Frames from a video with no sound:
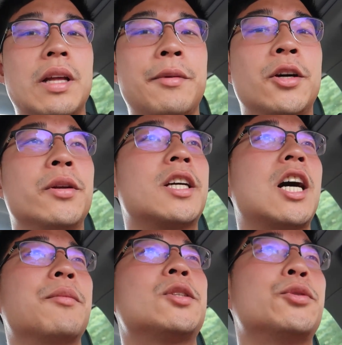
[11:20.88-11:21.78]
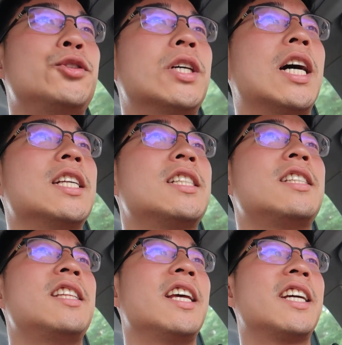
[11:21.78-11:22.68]
let me know in the comments what you guys
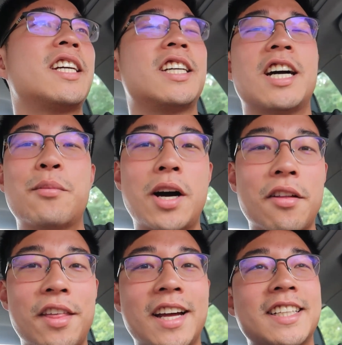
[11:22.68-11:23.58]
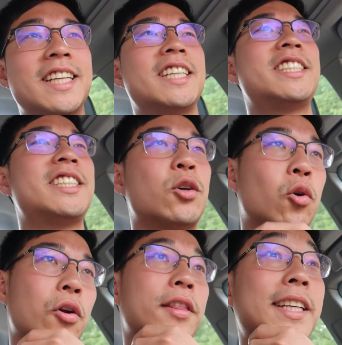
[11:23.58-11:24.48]
think about that dish
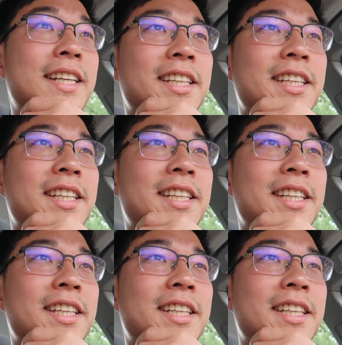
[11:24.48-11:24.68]
or the